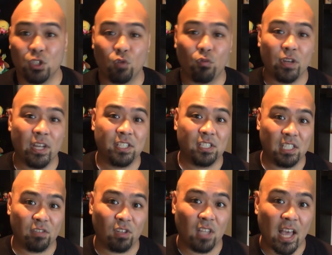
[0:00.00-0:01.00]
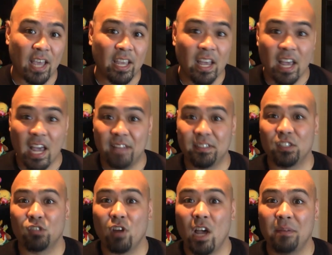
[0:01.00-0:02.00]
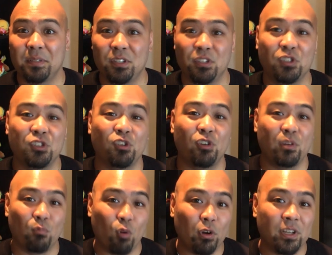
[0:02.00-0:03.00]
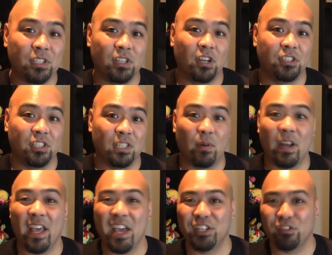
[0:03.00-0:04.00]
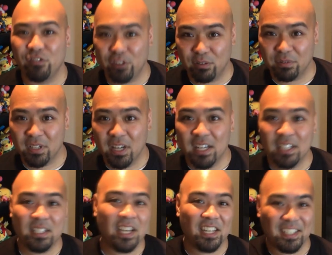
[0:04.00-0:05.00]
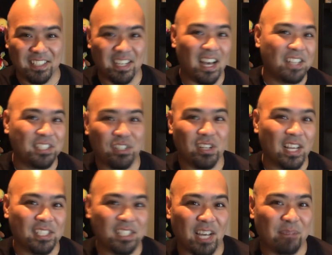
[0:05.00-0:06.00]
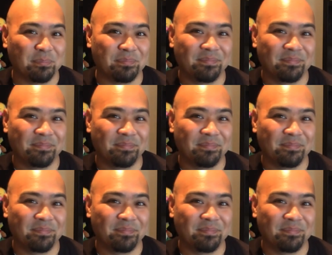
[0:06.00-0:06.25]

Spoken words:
don't forget to leave a like and subscribe so you can join more discussions about Asian films. So take it easy, guys. See you next time.